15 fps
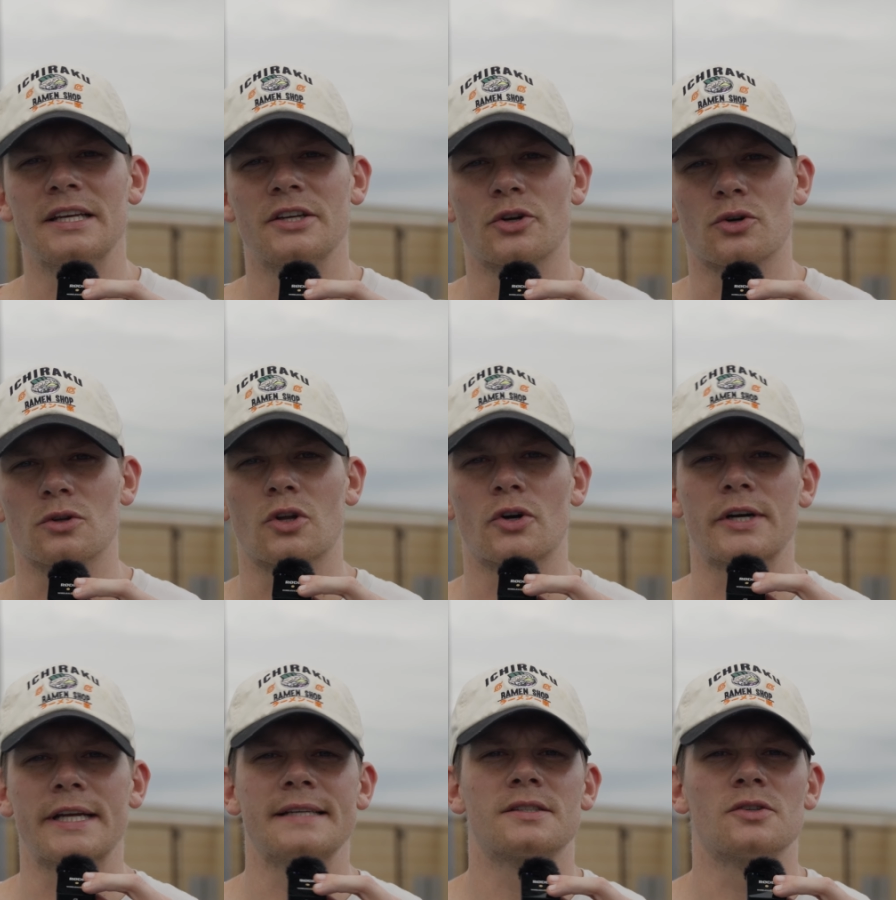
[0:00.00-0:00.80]
you're
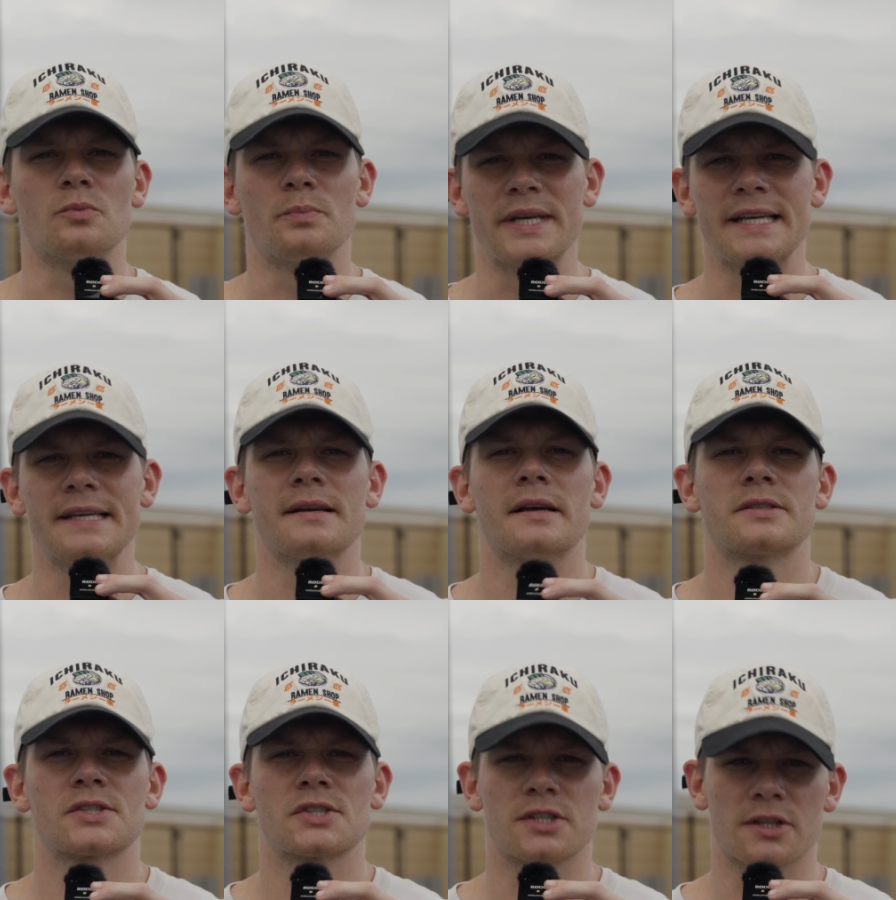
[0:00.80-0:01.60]
learning to be
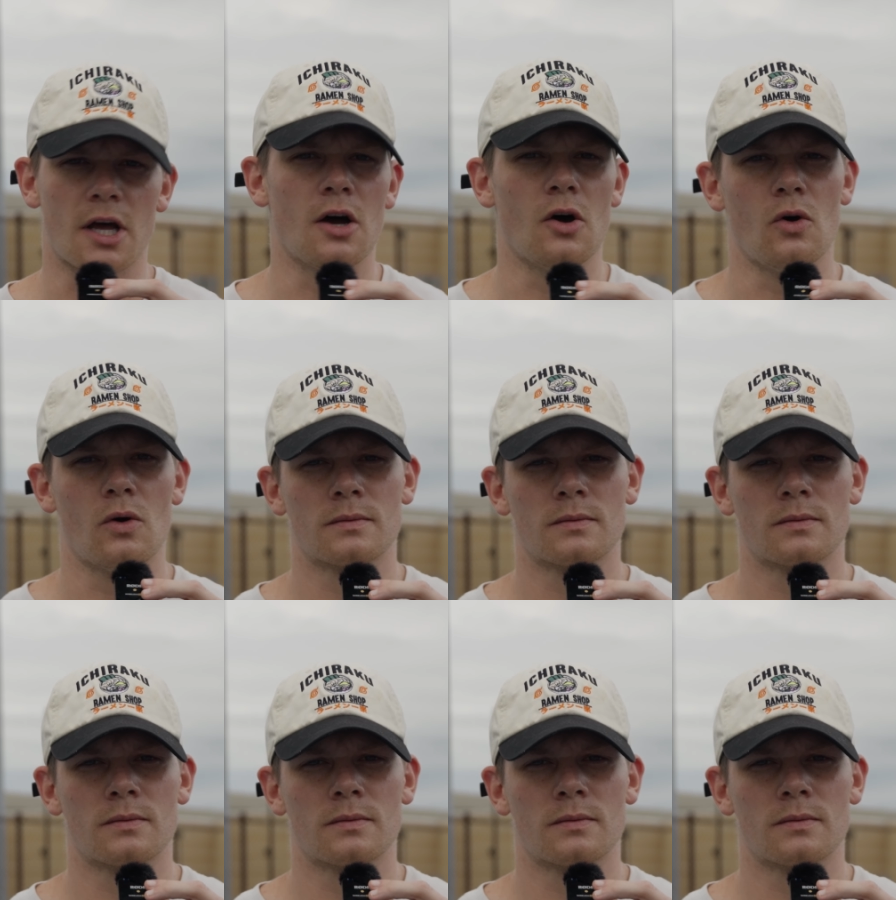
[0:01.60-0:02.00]
slow.